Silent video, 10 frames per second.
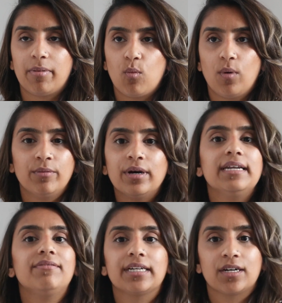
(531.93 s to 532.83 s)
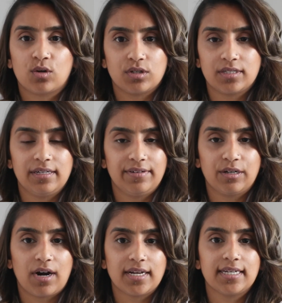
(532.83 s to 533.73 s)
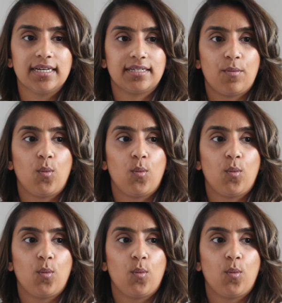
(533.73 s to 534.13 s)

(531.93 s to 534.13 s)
but when we're living in a cost of living crisis and